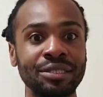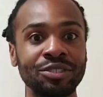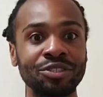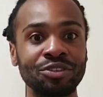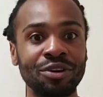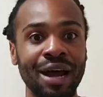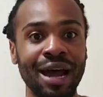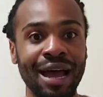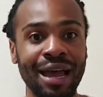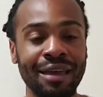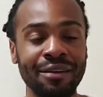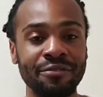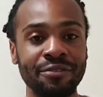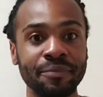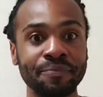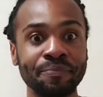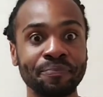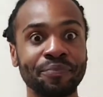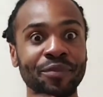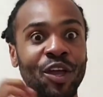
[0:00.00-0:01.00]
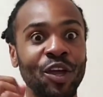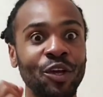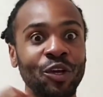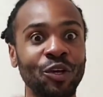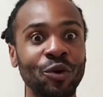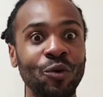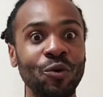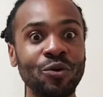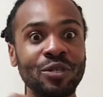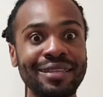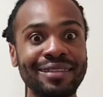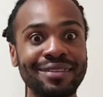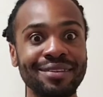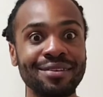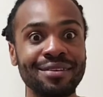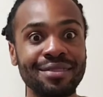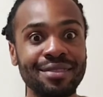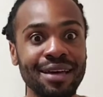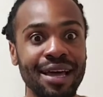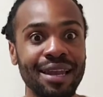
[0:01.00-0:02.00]
drive close to
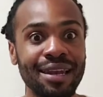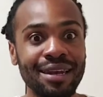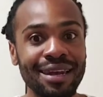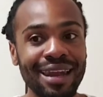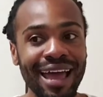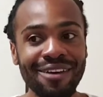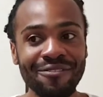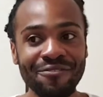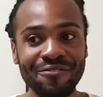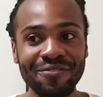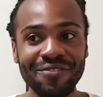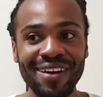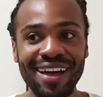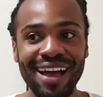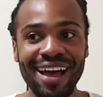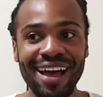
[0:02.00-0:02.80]
the left.